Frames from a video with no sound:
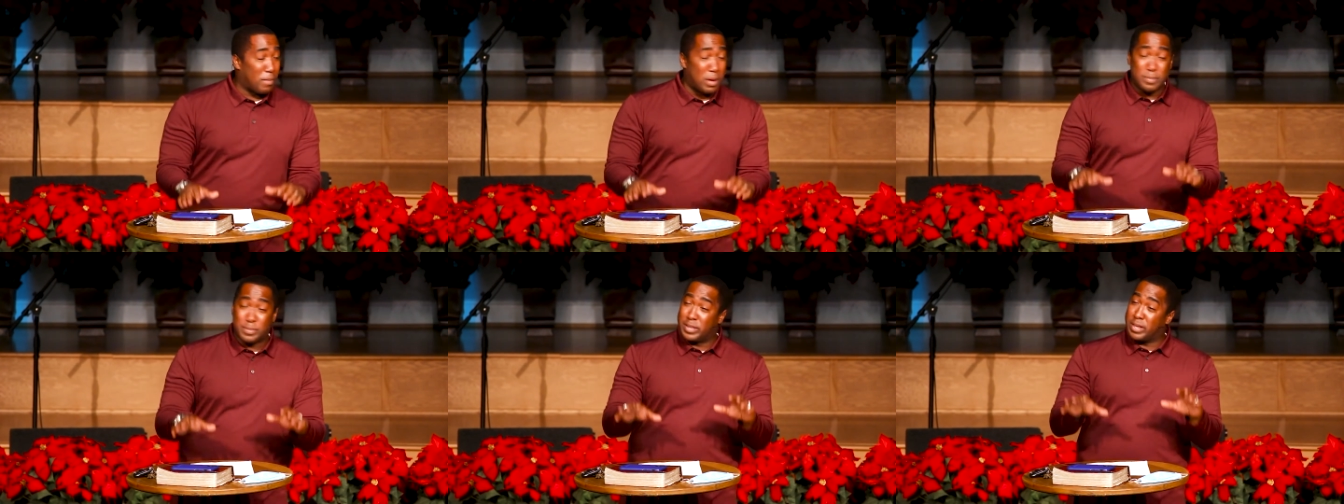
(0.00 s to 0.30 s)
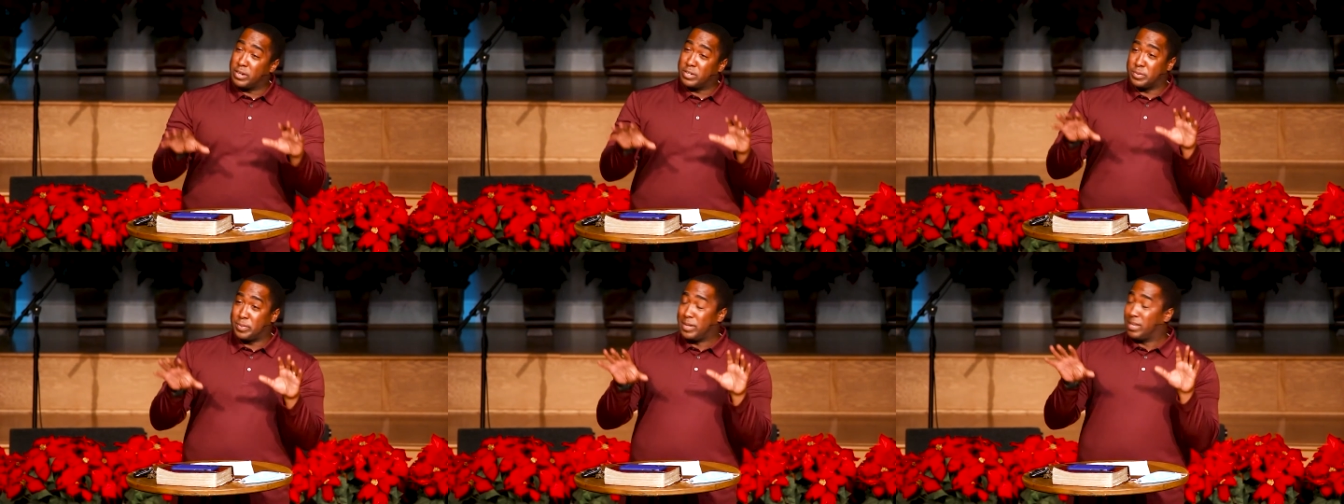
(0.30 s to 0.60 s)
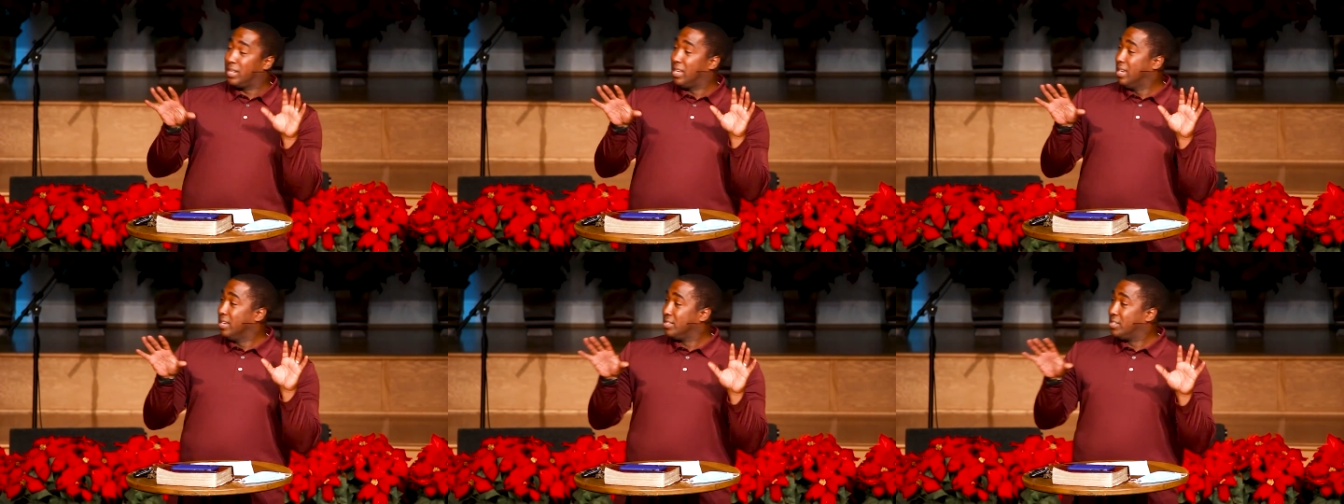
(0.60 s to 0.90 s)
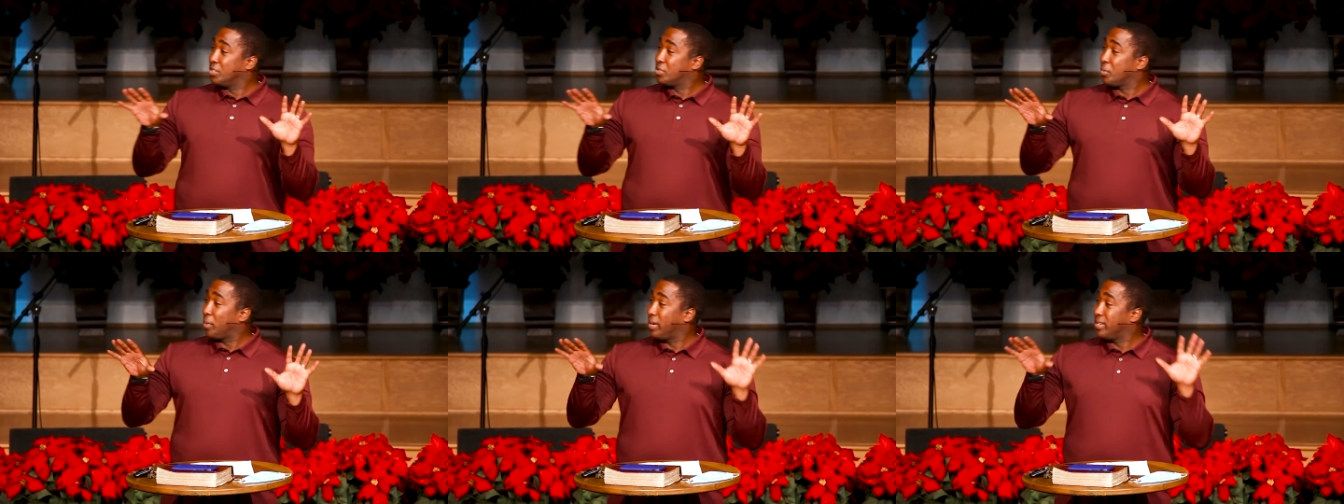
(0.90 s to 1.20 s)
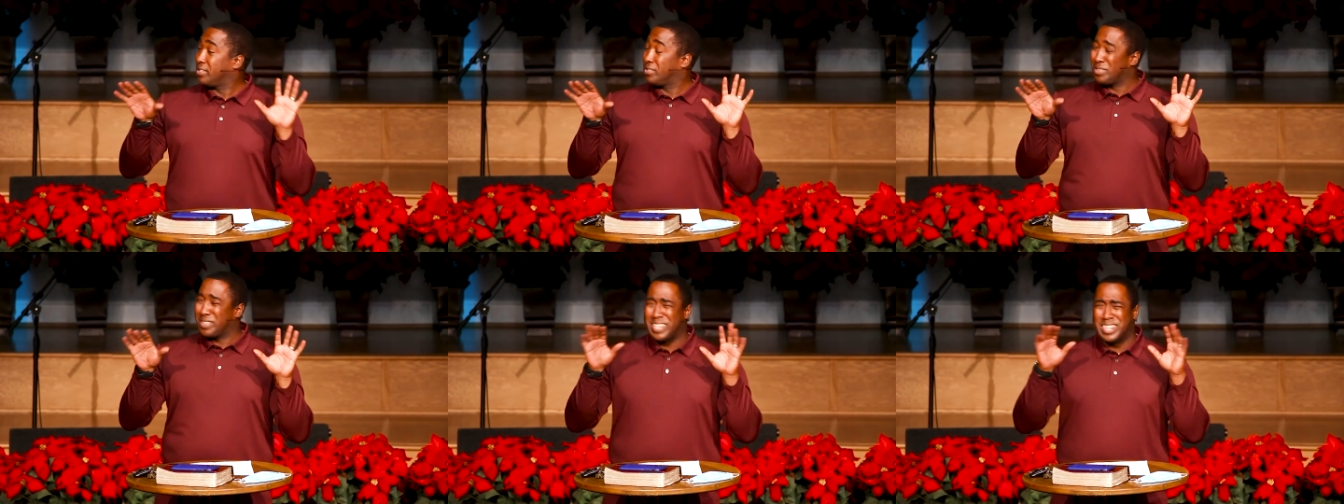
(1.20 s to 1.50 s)
Maybe there's been
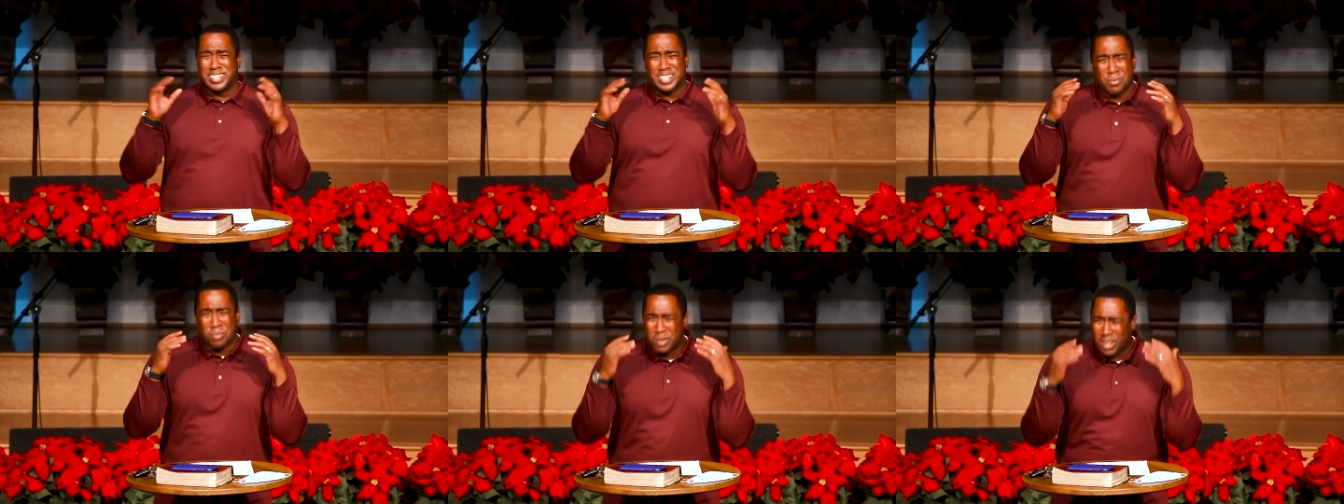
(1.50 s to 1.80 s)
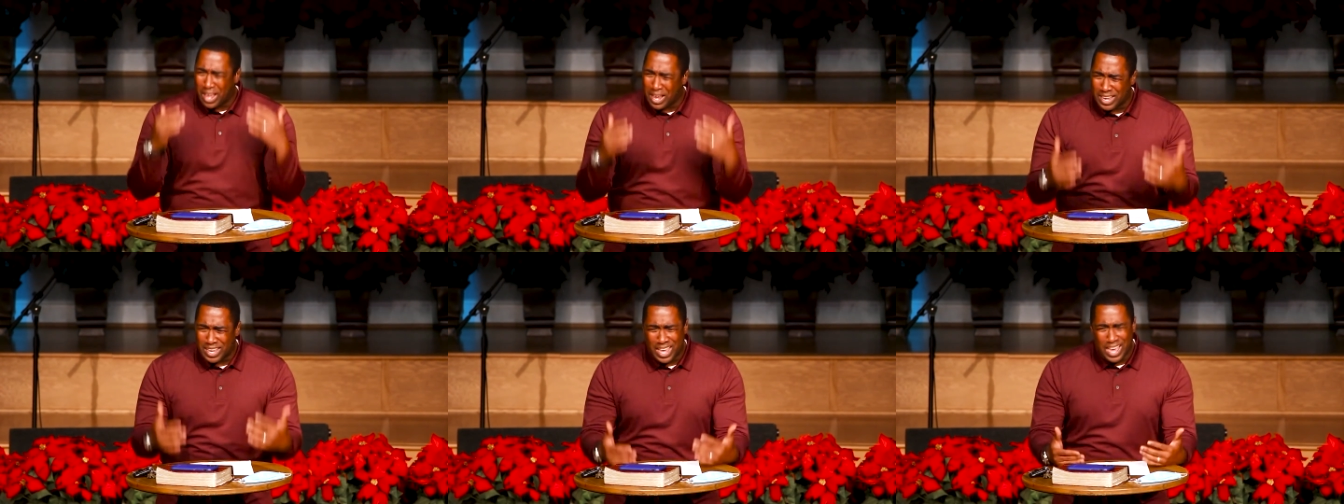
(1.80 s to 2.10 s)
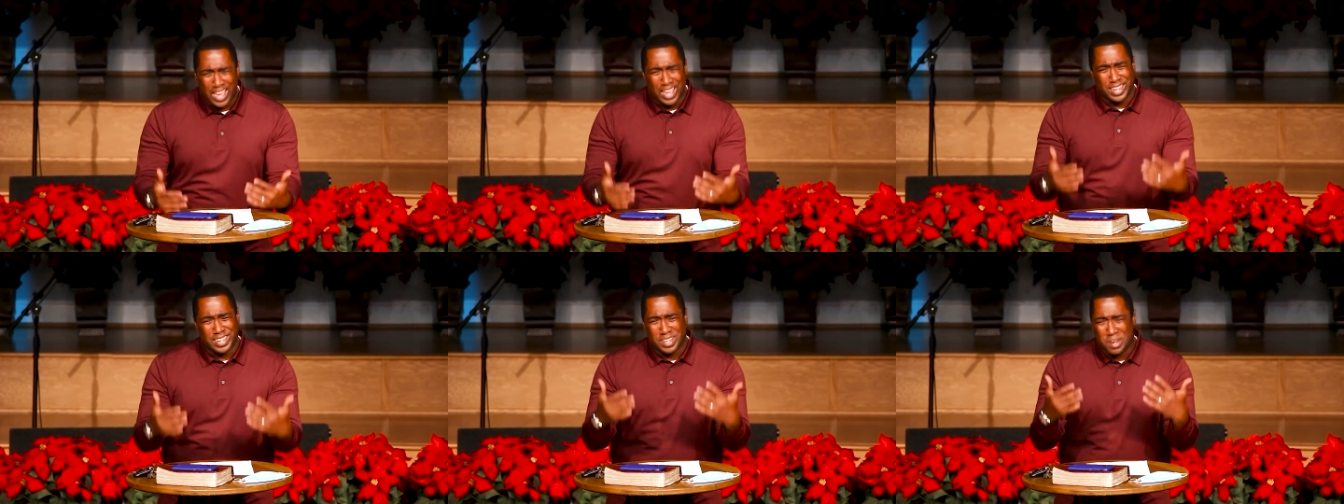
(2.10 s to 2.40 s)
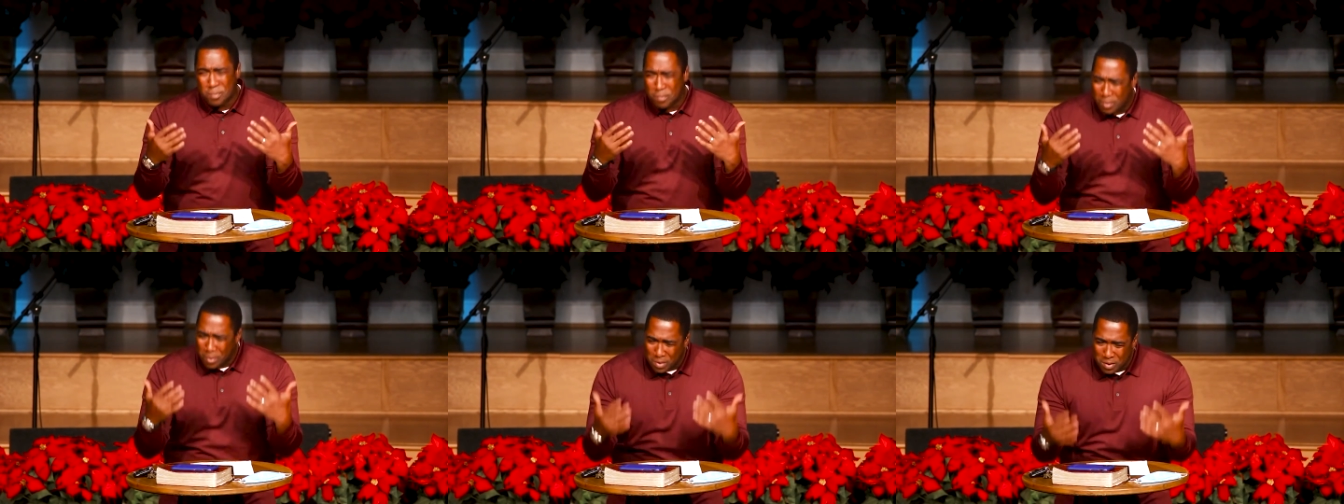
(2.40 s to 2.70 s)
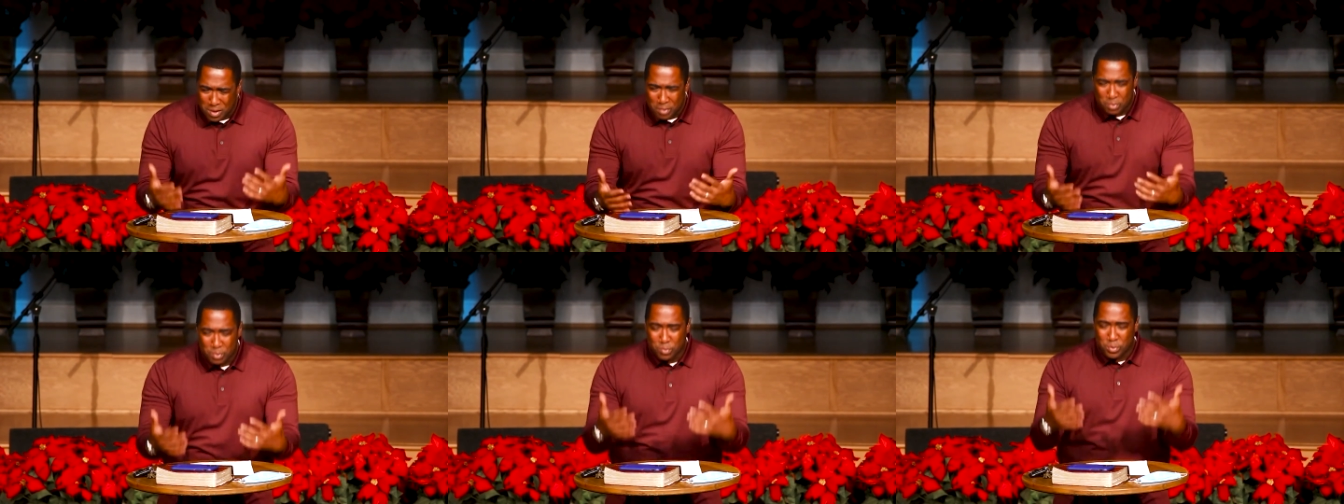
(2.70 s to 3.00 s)
situations or things that we're like, God, come
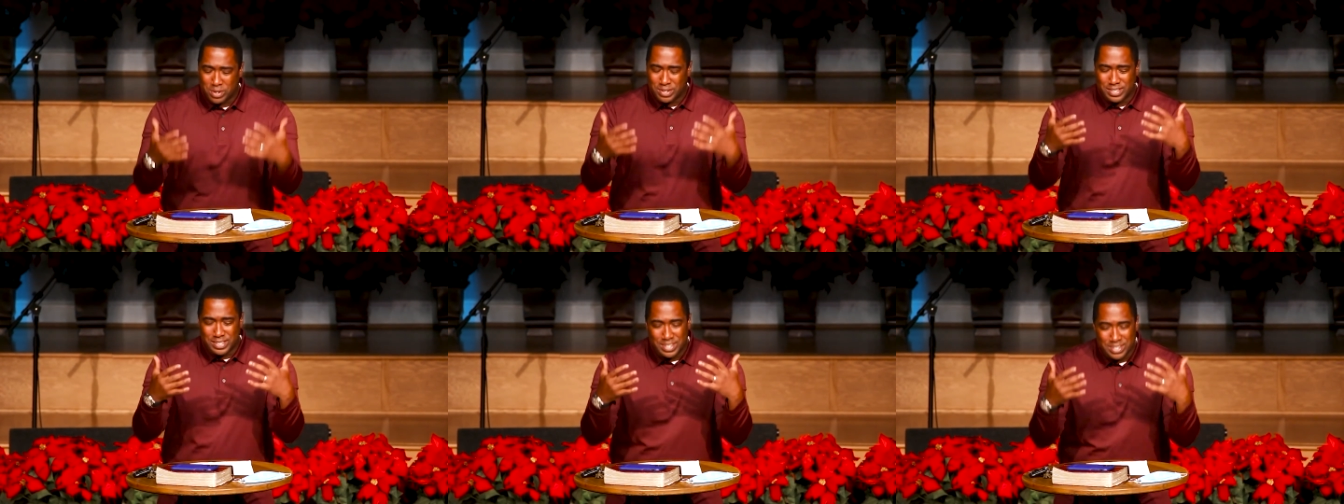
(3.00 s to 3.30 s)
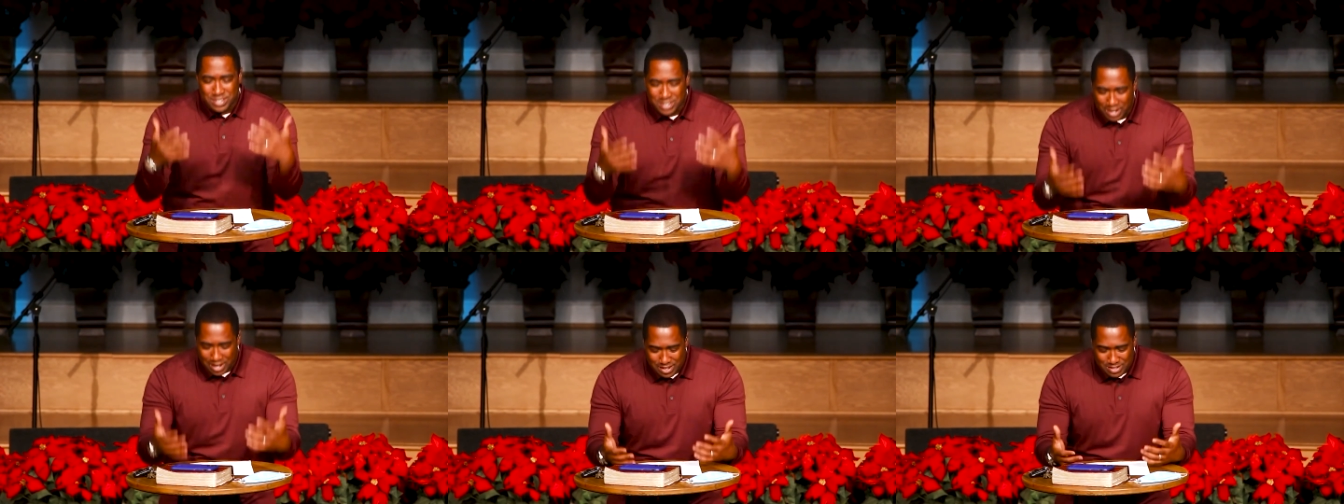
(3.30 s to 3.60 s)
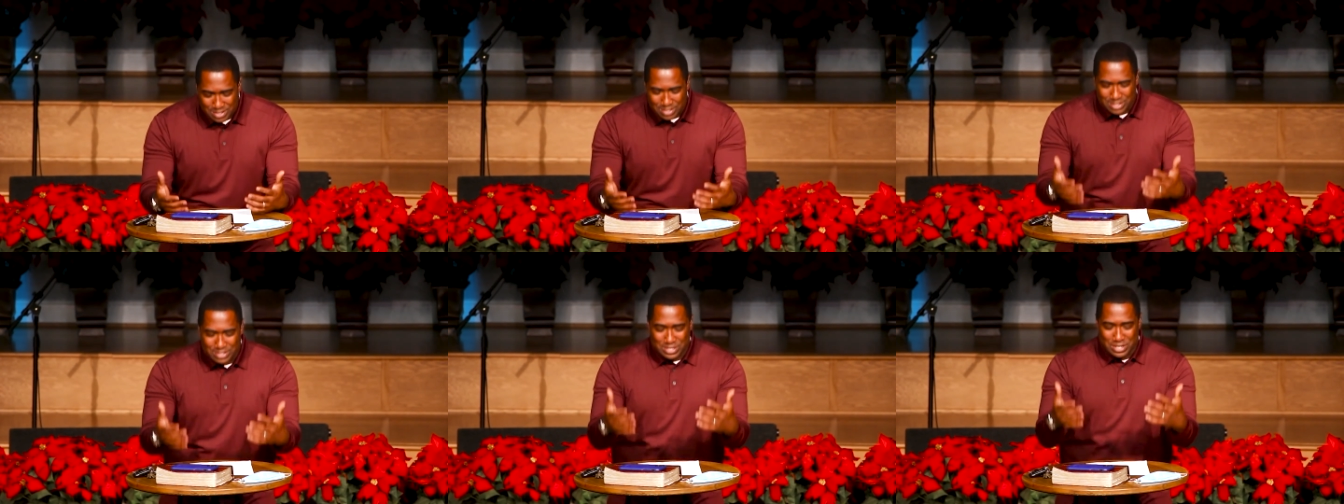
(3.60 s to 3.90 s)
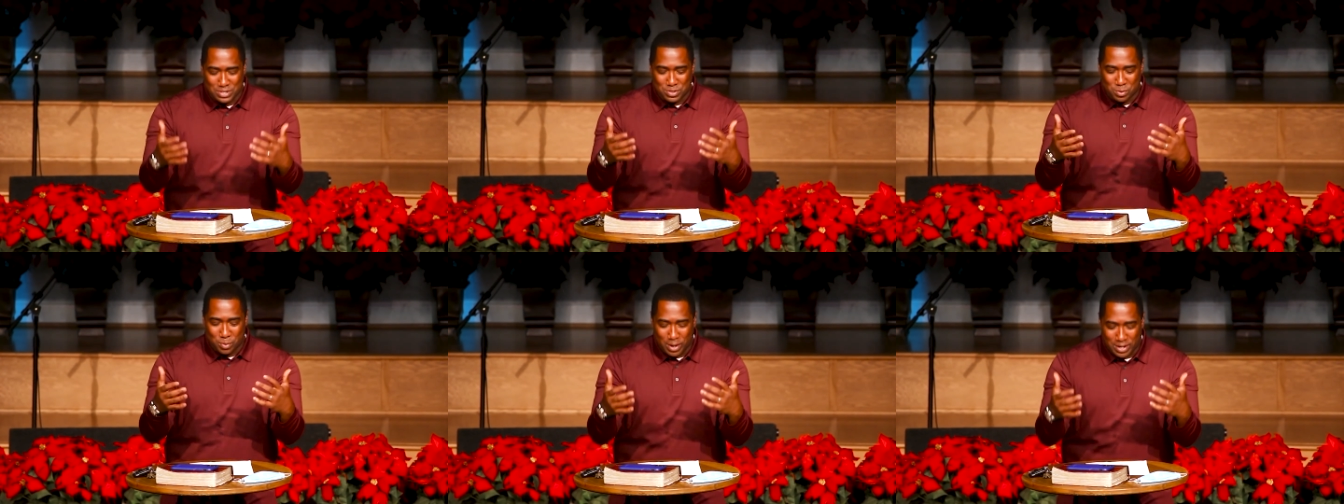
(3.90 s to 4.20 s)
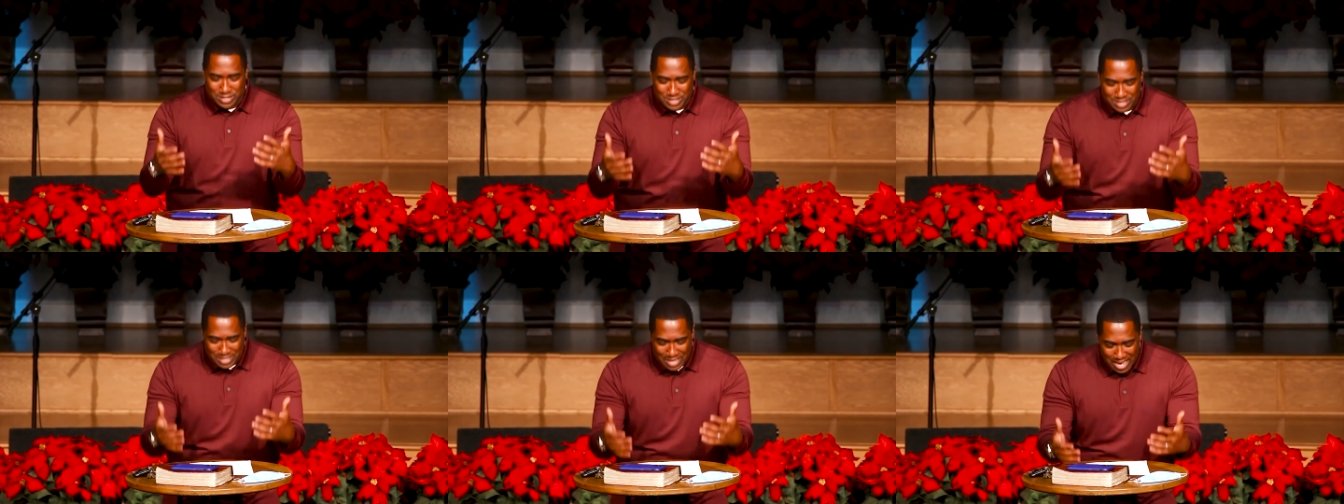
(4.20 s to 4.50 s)
on, we want to see a change in the
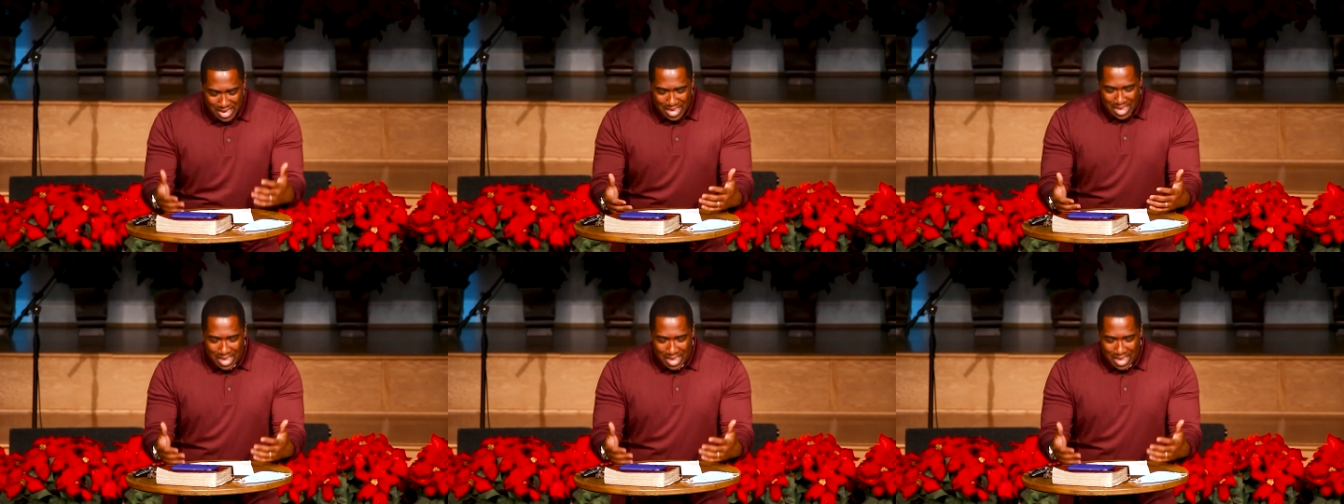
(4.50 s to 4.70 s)
situation,